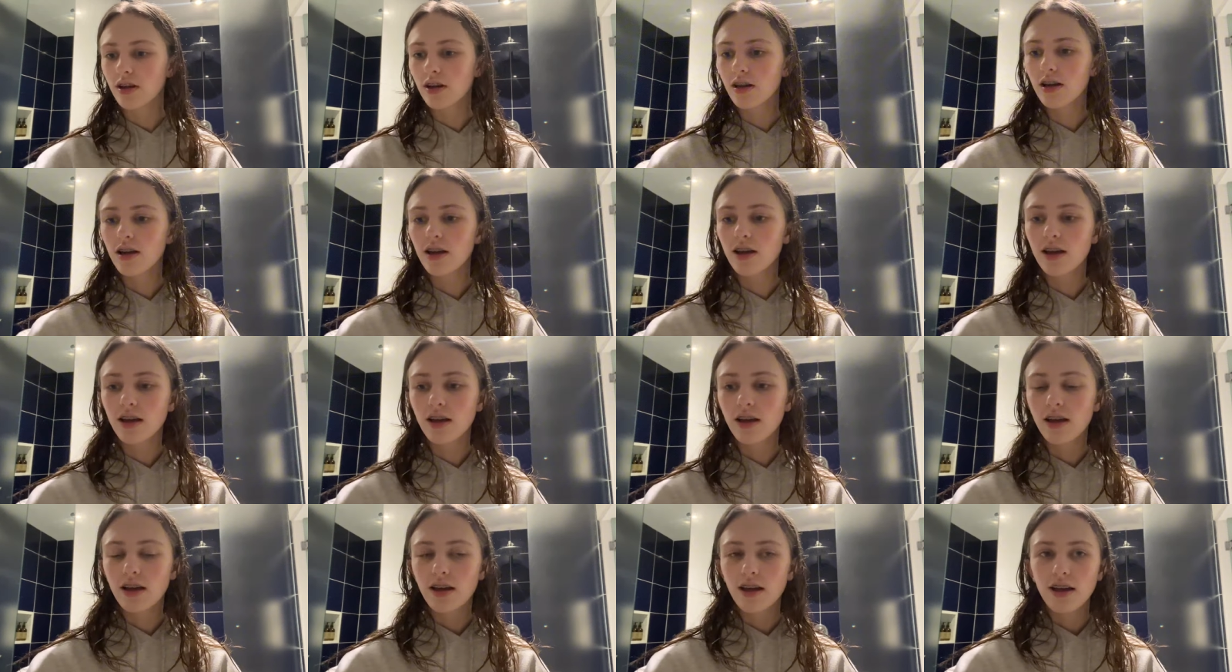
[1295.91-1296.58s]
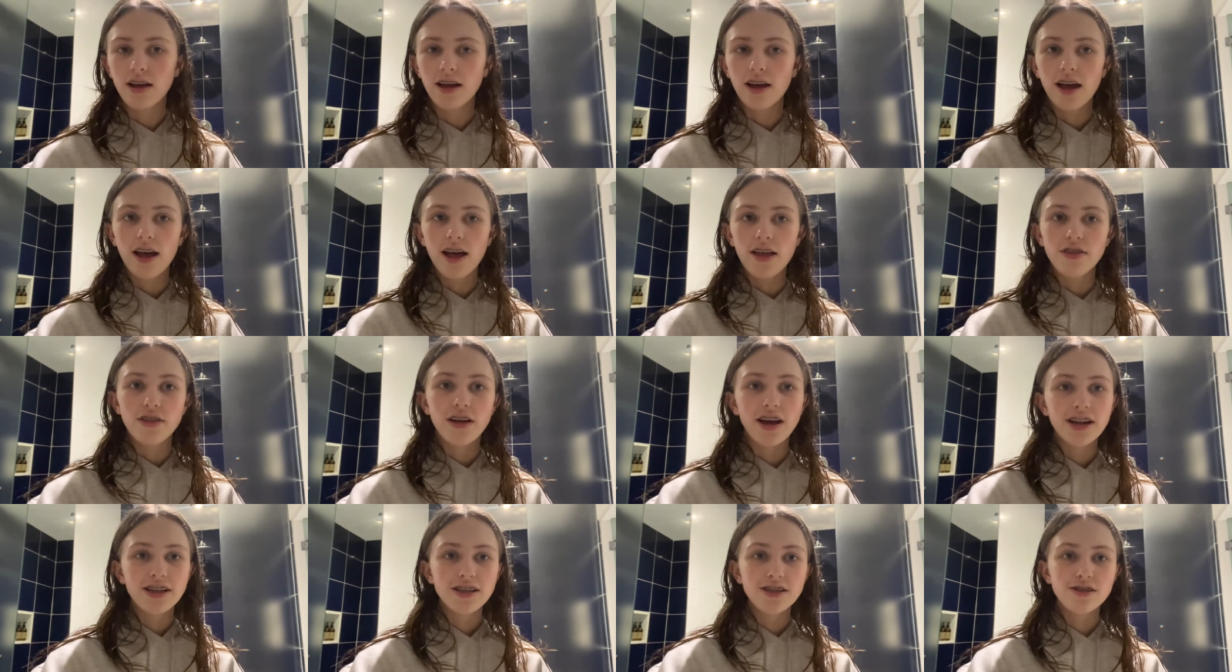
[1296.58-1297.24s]

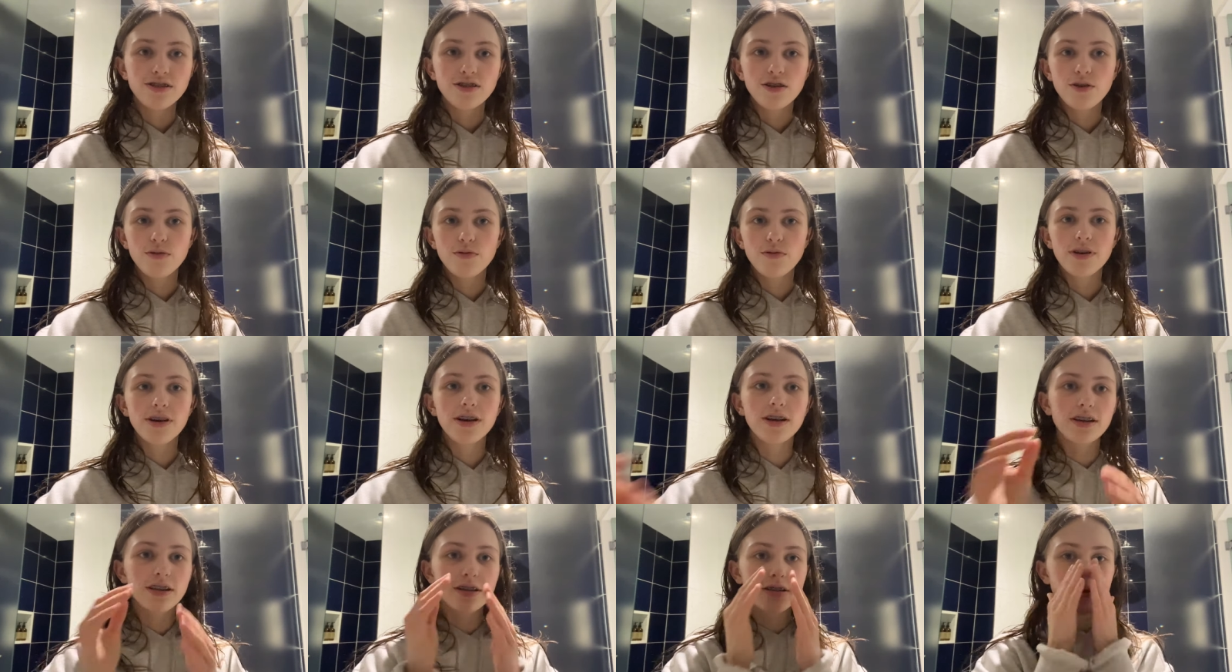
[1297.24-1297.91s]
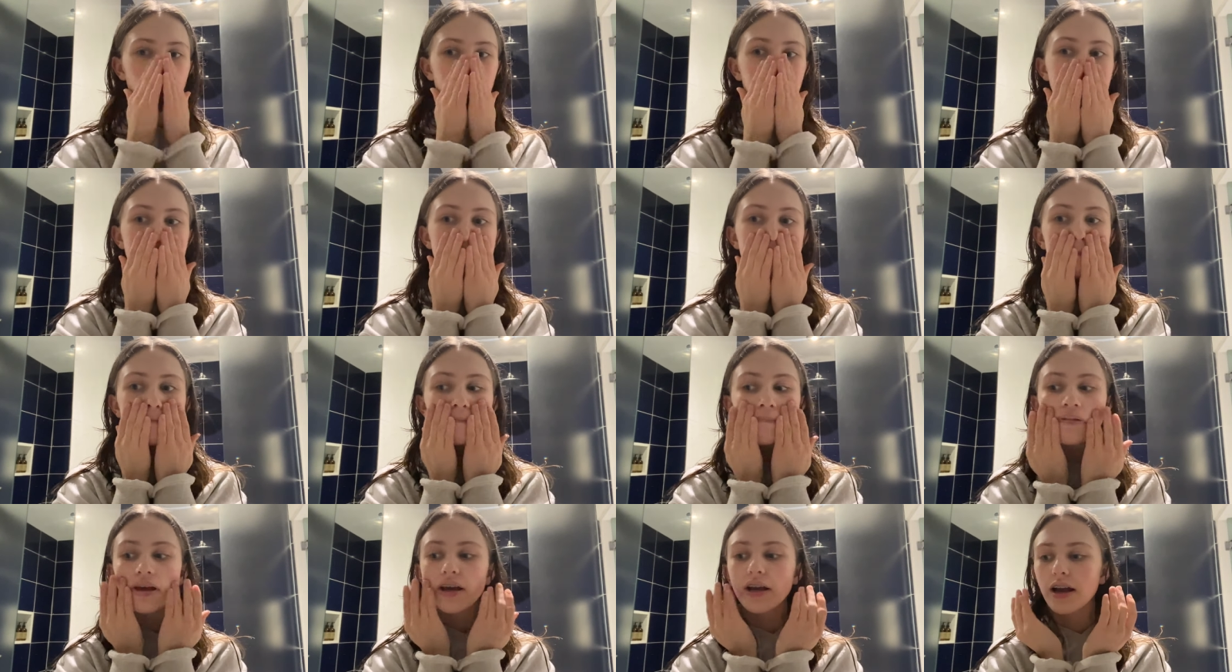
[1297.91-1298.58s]
That is so weird.
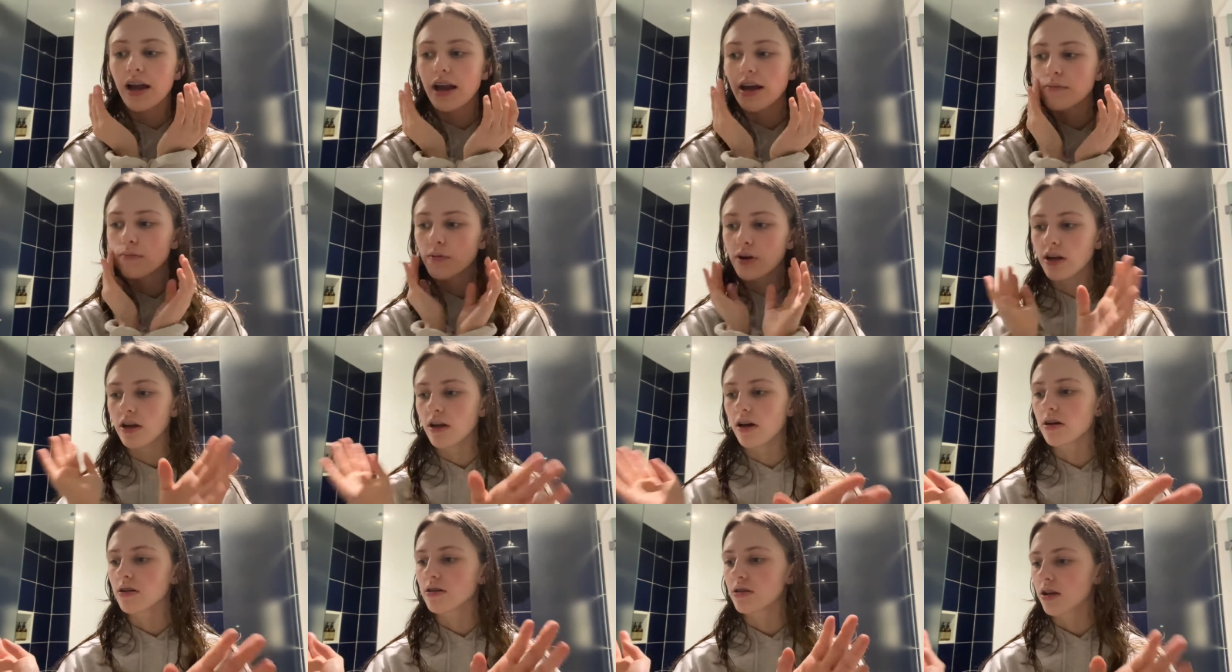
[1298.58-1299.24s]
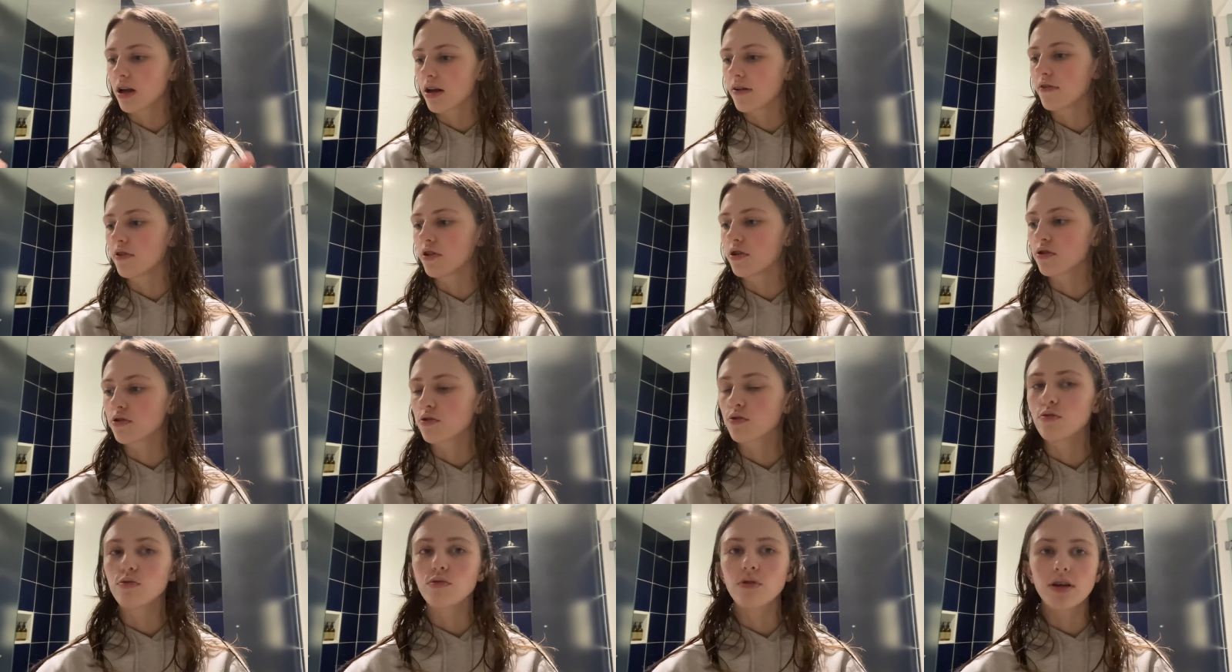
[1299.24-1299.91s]
Like, I had my last ever
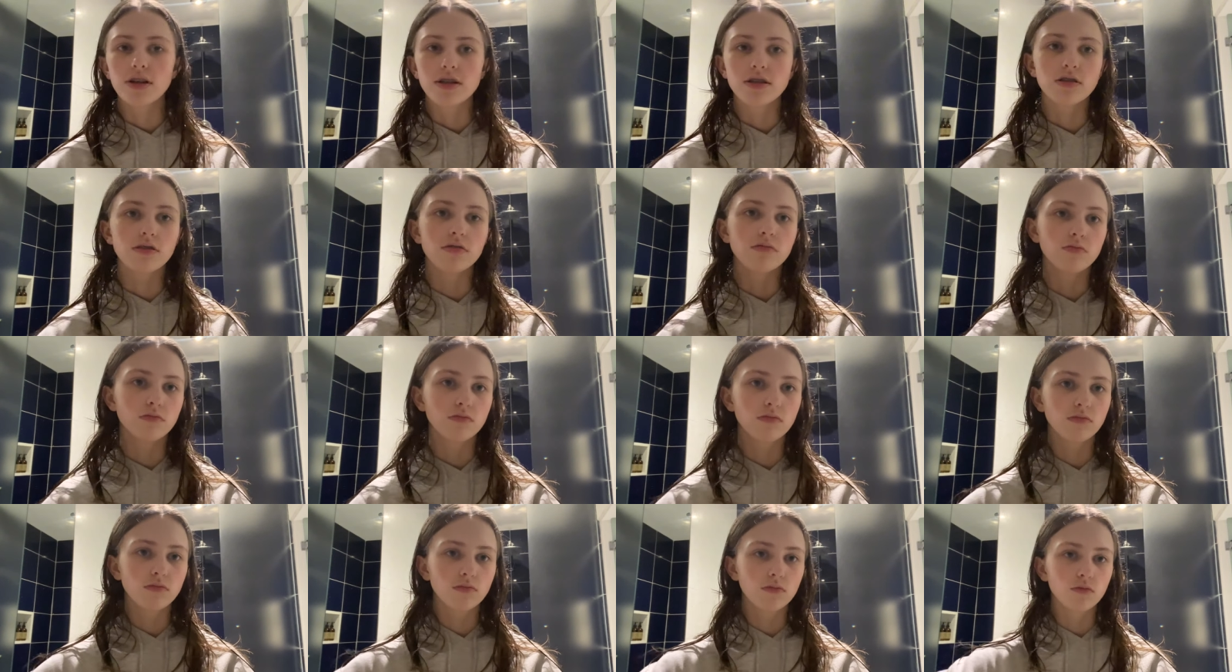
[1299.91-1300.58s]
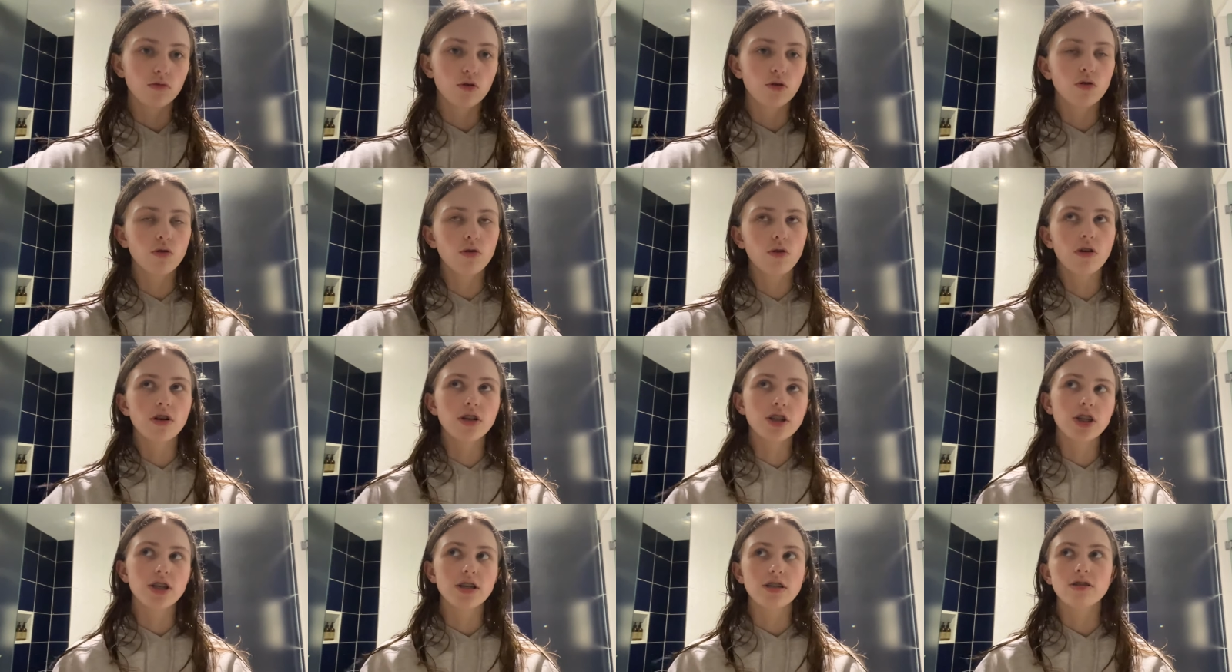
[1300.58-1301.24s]
school lesson or
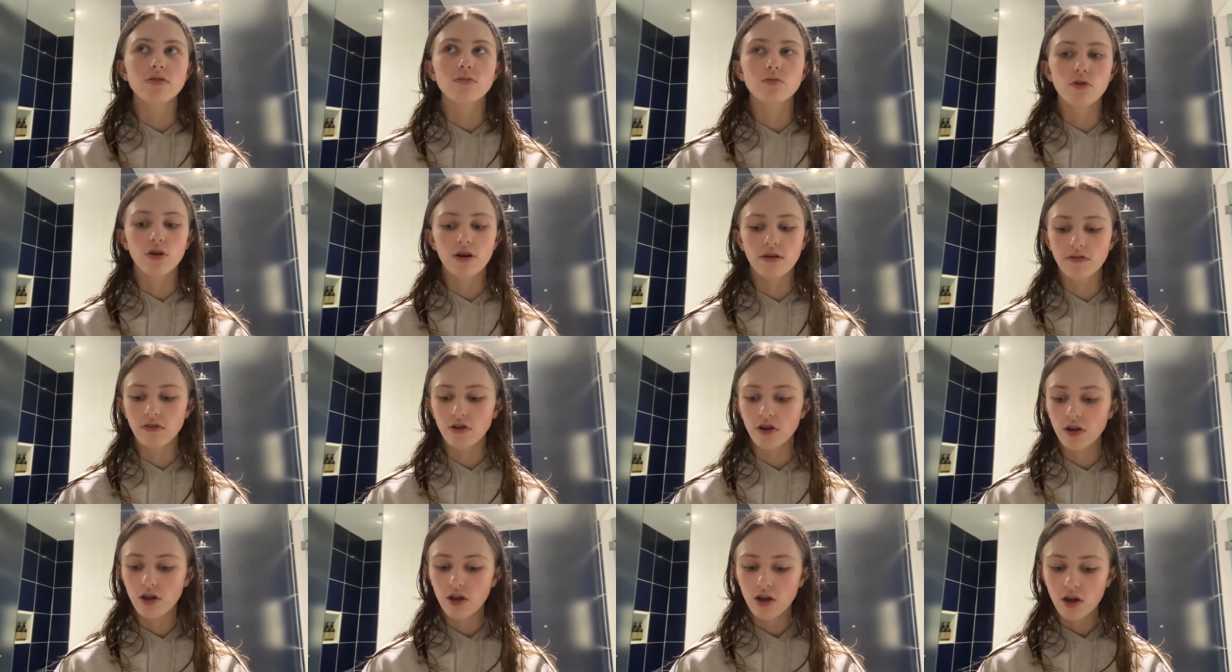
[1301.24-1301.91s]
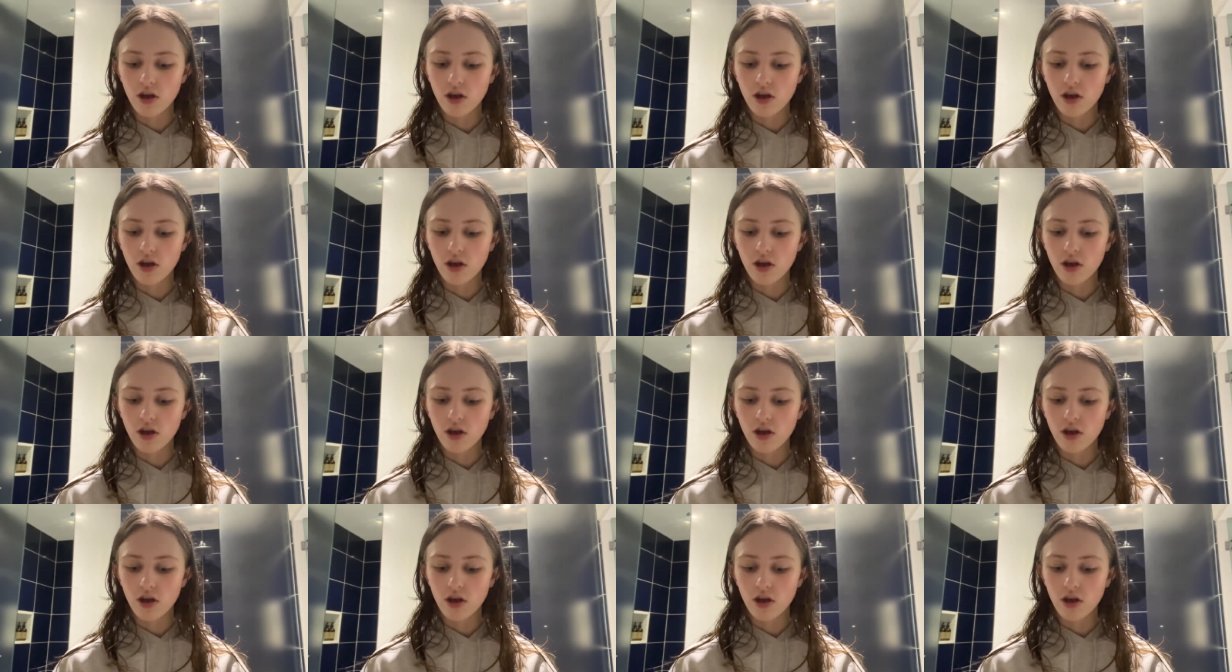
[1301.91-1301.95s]
college lesson, whatever,